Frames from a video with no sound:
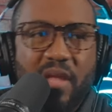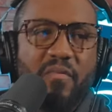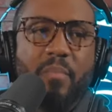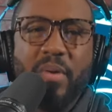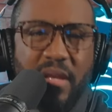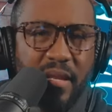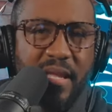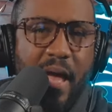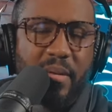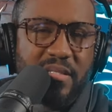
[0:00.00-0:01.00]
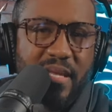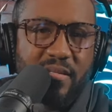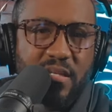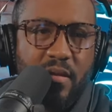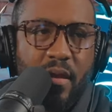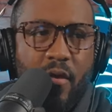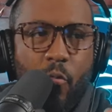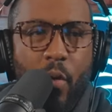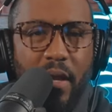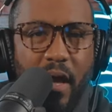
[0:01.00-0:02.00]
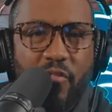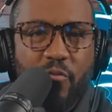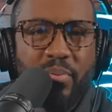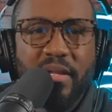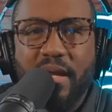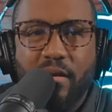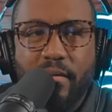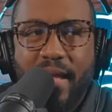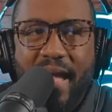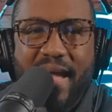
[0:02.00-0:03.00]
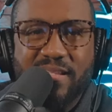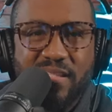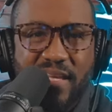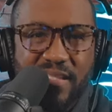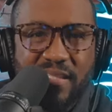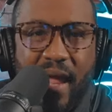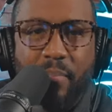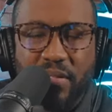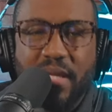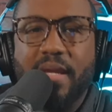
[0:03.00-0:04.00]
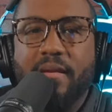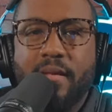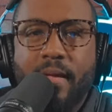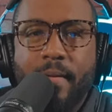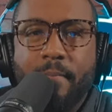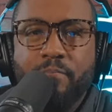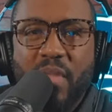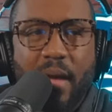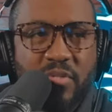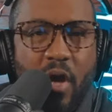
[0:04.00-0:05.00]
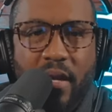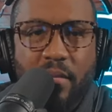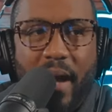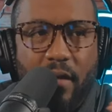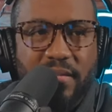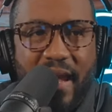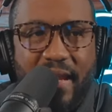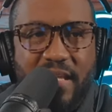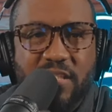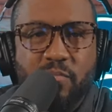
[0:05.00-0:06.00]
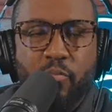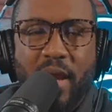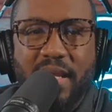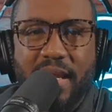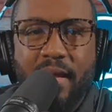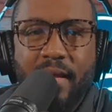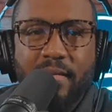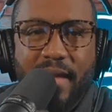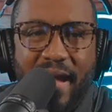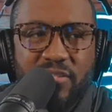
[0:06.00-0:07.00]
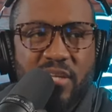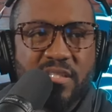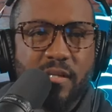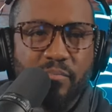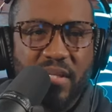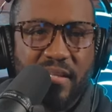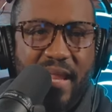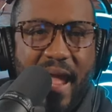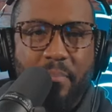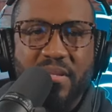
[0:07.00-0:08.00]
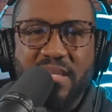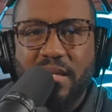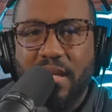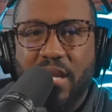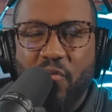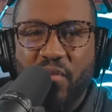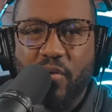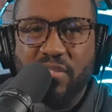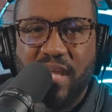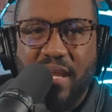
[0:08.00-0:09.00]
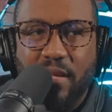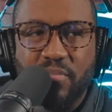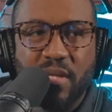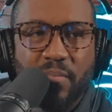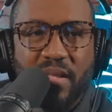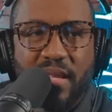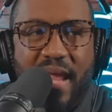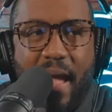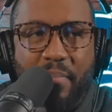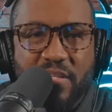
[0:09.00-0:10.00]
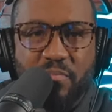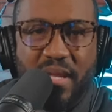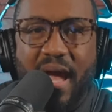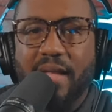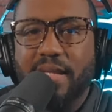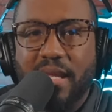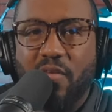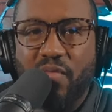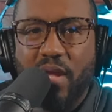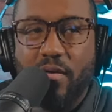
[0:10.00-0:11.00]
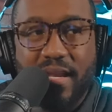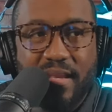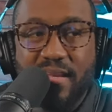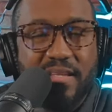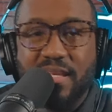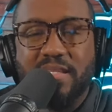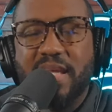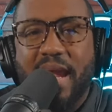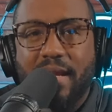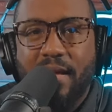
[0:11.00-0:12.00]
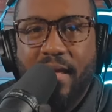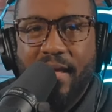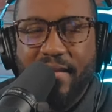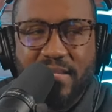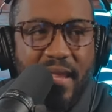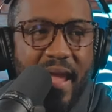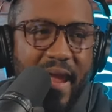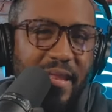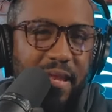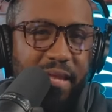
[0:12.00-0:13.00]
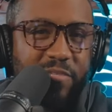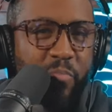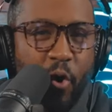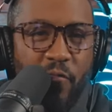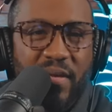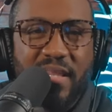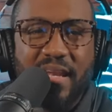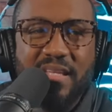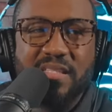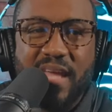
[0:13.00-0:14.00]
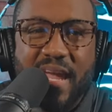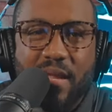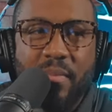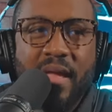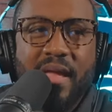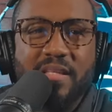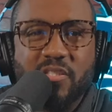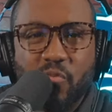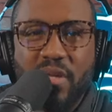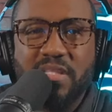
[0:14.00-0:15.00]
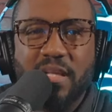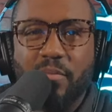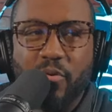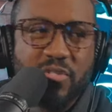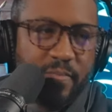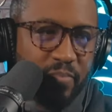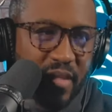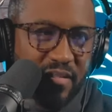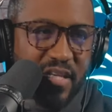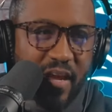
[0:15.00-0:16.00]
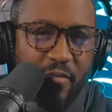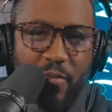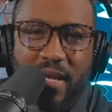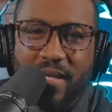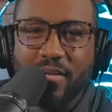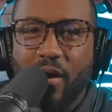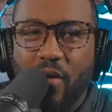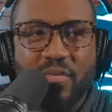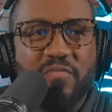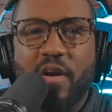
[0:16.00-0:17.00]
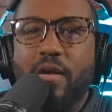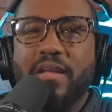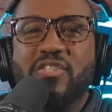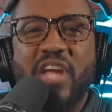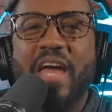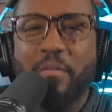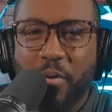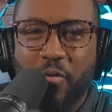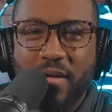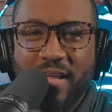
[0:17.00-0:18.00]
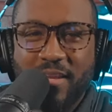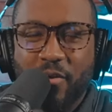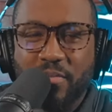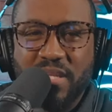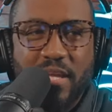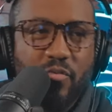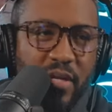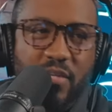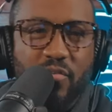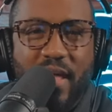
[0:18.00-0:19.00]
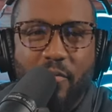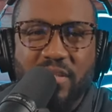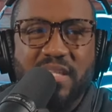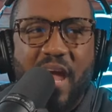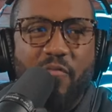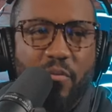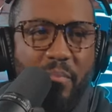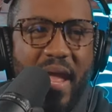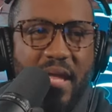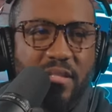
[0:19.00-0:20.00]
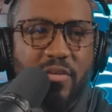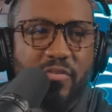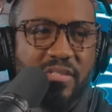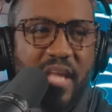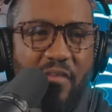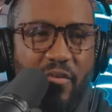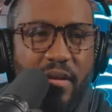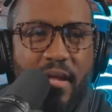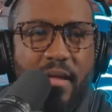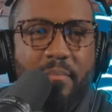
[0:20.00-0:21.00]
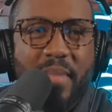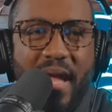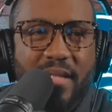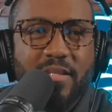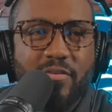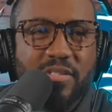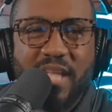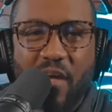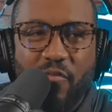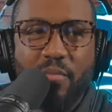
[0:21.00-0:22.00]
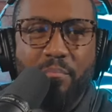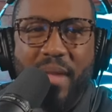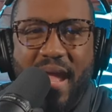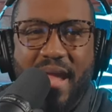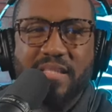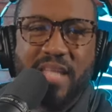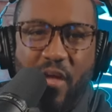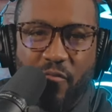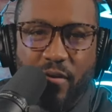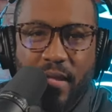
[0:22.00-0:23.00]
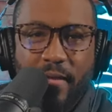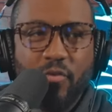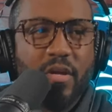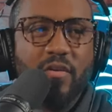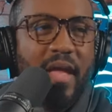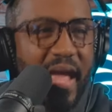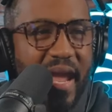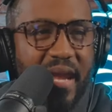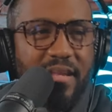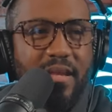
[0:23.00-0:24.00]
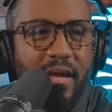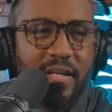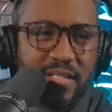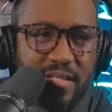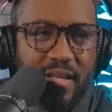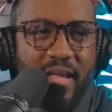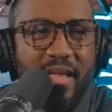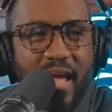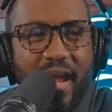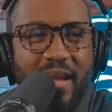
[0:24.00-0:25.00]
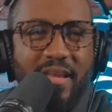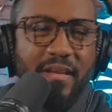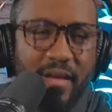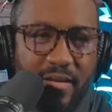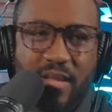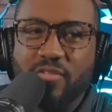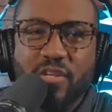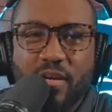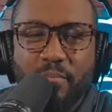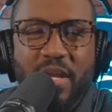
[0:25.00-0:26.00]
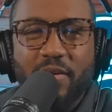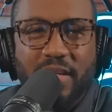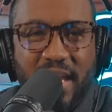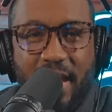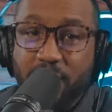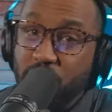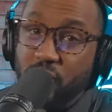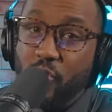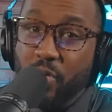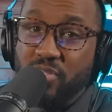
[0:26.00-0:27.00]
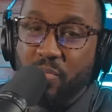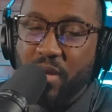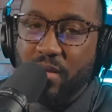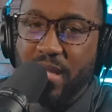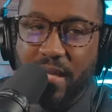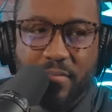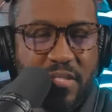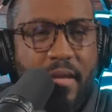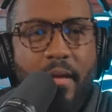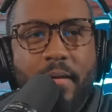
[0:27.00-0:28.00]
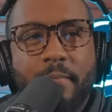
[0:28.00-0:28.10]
If put in the comment section, what other player has this type of thing? I'm talking about that is spreading not just something that happens in an NFL stadium, something that happens beyond the NFL. It, it, it's insane. It's and it, it's perfect that his name is three syllables. Jared Goff. It's very chantable. You know what I'm saying? You couldn't do that with Stafford. Matthew Stafford. Matthew Stafford. Matt Stafford. You can Aidan Hutchinson. Aidan Hutch- Jahmyr Gibbs. You can do it with Jahmyr Gibbs.